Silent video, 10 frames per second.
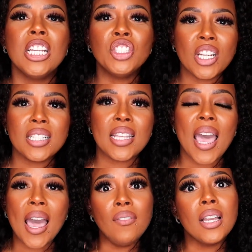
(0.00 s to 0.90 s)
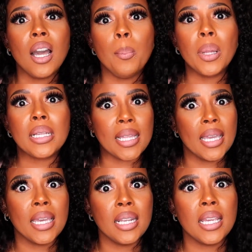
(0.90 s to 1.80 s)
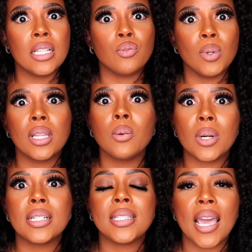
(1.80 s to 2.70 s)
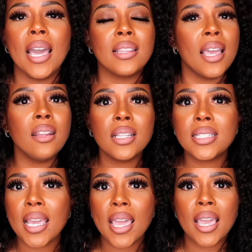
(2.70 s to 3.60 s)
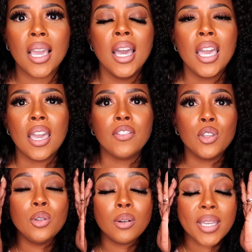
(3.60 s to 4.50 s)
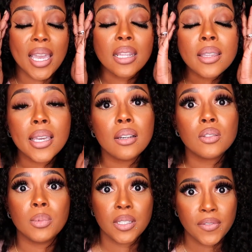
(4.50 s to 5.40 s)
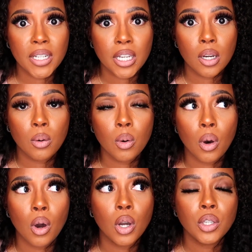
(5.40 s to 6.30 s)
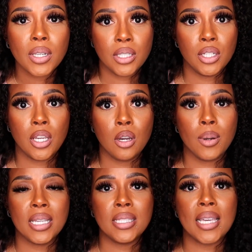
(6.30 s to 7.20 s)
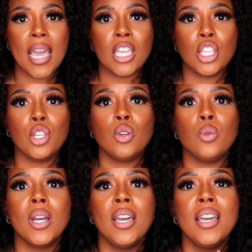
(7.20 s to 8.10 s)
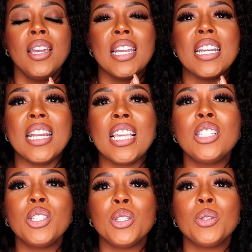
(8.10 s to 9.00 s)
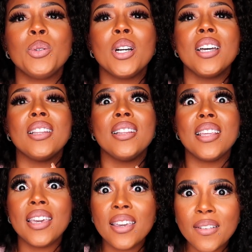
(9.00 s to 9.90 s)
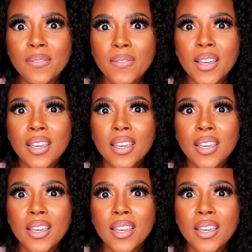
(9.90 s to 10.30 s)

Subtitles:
just having a plan is really where it's at. At the end of the day, if you don't get anything else from this video, all you need to know is that you need to live